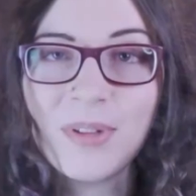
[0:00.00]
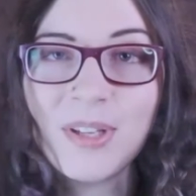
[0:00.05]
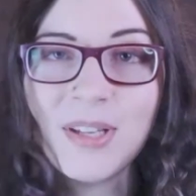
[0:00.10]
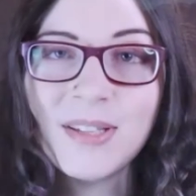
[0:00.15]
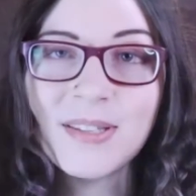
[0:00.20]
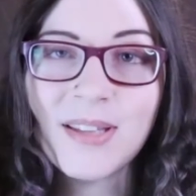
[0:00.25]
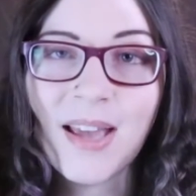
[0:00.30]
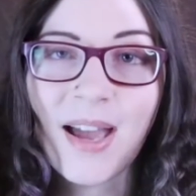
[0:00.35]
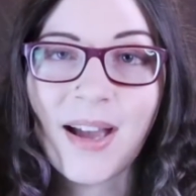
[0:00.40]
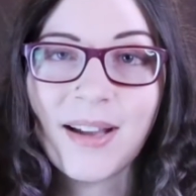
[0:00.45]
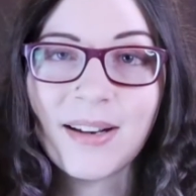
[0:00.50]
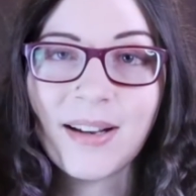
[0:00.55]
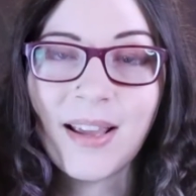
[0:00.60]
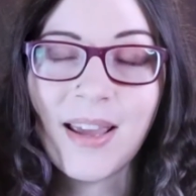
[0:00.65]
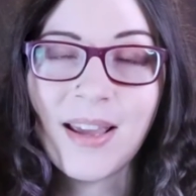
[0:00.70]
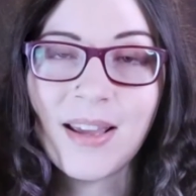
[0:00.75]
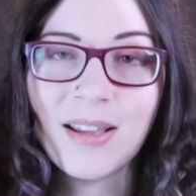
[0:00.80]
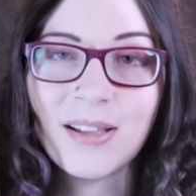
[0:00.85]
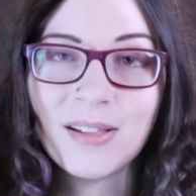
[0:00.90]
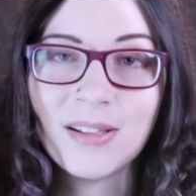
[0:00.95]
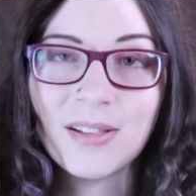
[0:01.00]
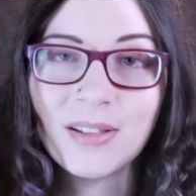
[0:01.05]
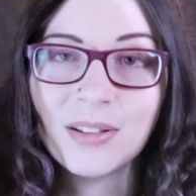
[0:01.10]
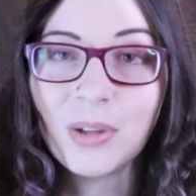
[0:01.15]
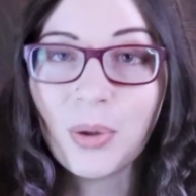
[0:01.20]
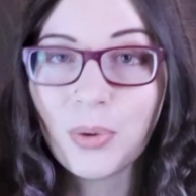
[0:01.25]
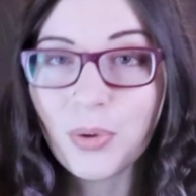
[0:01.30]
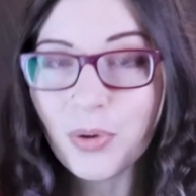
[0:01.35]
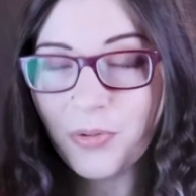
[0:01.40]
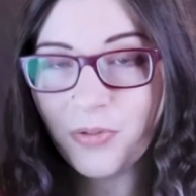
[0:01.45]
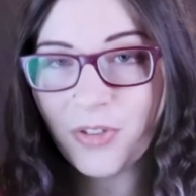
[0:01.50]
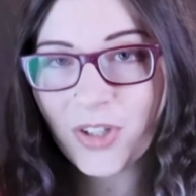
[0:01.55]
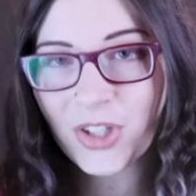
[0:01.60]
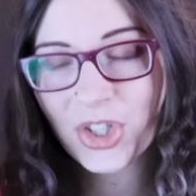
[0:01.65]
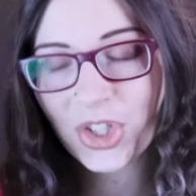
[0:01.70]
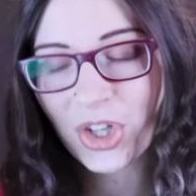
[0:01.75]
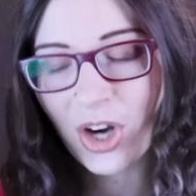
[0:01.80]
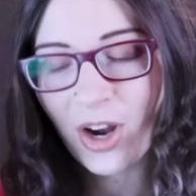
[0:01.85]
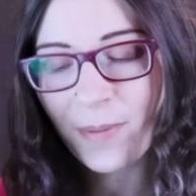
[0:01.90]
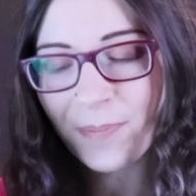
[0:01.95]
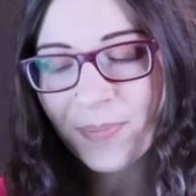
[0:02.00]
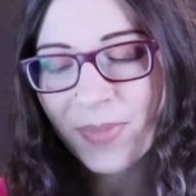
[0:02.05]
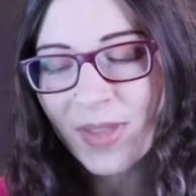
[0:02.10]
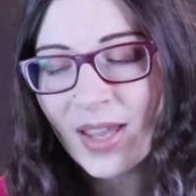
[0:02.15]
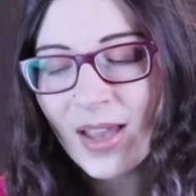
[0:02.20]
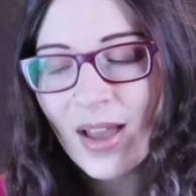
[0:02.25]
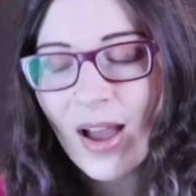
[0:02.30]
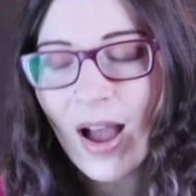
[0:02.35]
these at a local fish shop,